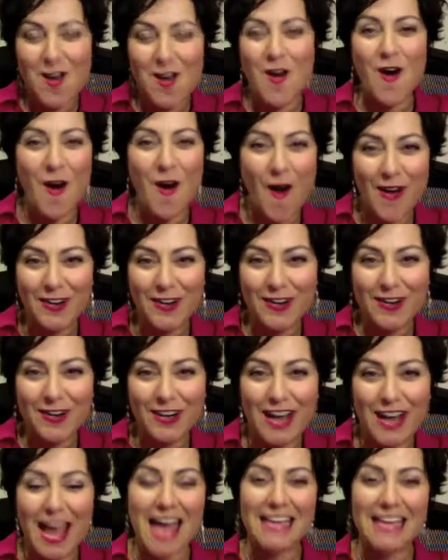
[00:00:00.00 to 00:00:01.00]

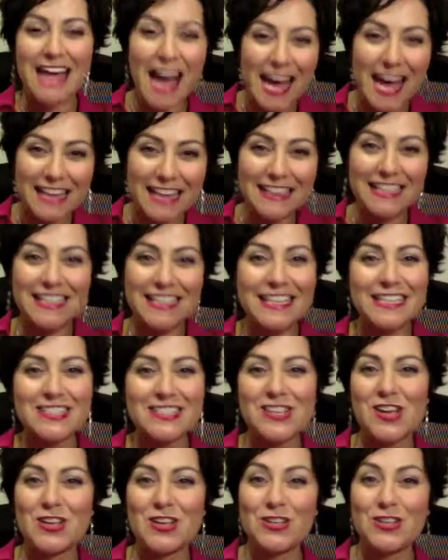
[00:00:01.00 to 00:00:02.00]
honor, and unleash
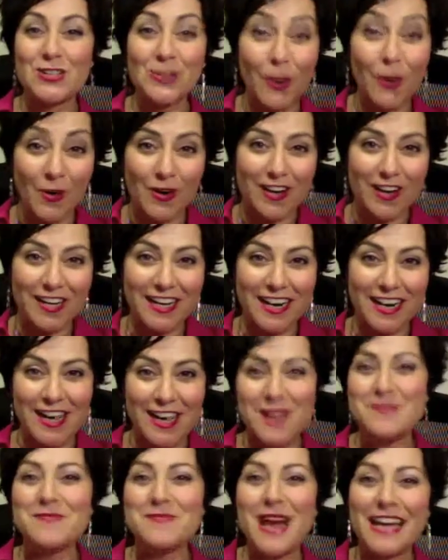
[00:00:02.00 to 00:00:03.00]
your
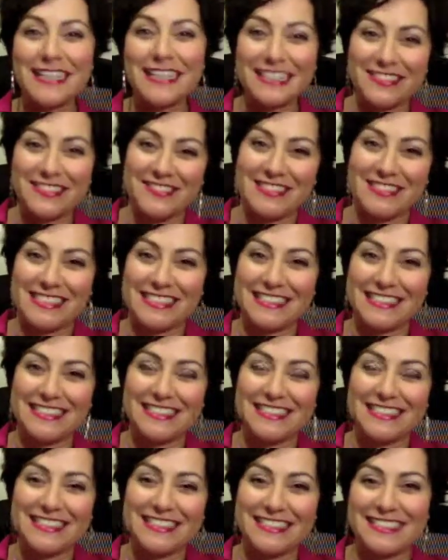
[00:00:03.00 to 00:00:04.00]

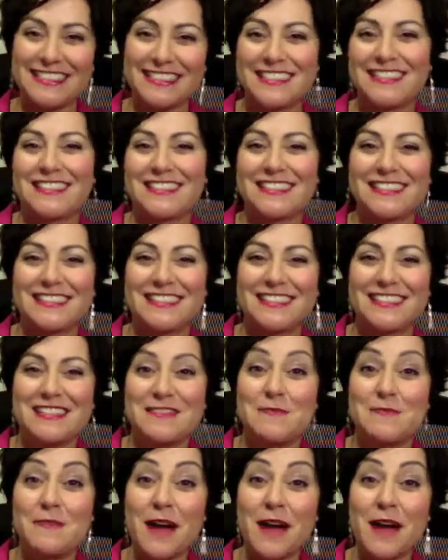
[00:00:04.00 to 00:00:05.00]
magnificence.
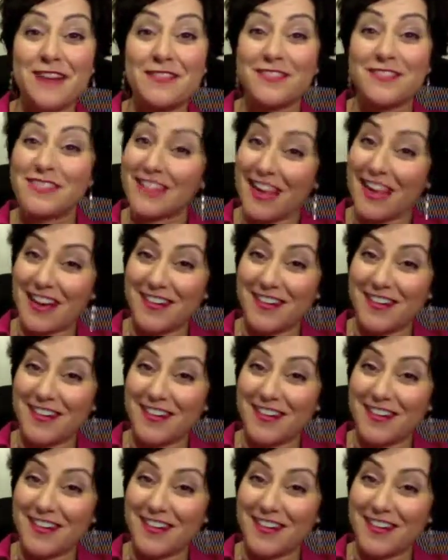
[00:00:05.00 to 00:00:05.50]
Bye for now.